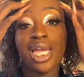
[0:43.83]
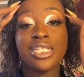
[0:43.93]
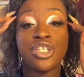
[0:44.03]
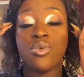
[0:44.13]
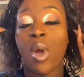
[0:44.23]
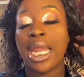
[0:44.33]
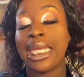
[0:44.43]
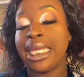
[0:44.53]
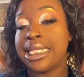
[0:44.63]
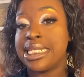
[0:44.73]
do want to
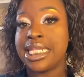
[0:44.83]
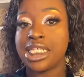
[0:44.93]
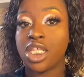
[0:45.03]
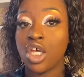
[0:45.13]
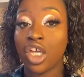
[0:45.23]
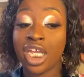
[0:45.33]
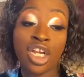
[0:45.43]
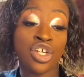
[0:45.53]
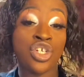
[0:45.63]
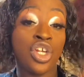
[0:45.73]
get into this look, and
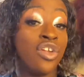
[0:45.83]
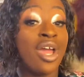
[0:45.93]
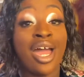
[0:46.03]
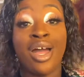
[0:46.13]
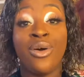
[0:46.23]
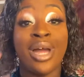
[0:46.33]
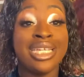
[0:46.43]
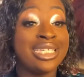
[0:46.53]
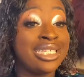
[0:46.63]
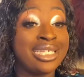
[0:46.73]
I'll show you how I
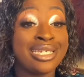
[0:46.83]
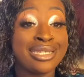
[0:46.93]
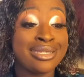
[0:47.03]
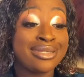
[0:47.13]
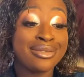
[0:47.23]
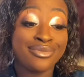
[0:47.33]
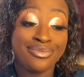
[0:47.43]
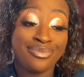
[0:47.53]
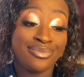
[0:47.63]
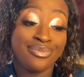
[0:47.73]
did this
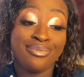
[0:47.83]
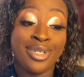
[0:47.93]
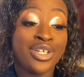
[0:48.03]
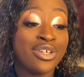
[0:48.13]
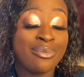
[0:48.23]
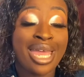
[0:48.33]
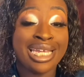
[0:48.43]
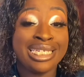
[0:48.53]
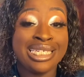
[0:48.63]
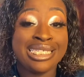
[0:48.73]
Milk of
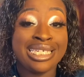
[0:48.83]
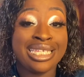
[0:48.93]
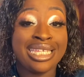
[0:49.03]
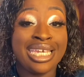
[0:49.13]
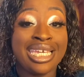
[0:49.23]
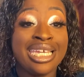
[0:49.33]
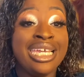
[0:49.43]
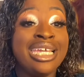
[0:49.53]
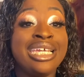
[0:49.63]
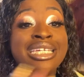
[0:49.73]
Magnesia thing.
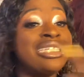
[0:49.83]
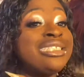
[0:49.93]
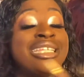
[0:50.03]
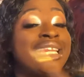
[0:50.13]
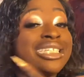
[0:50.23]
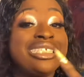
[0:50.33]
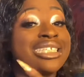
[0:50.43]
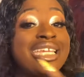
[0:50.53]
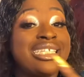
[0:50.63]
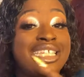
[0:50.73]
Let's just
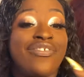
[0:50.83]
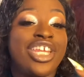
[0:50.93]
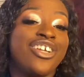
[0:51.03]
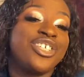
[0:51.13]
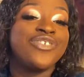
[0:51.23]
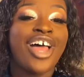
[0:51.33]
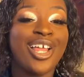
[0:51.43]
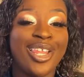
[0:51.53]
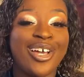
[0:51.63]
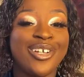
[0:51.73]
get into the video. Just
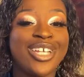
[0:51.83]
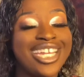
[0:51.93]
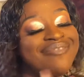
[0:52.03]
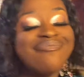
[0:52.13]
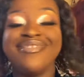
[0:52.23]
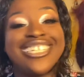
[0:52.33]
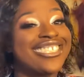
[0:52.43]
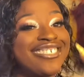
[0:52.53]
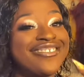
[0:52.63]
follow along, okay? Let's go.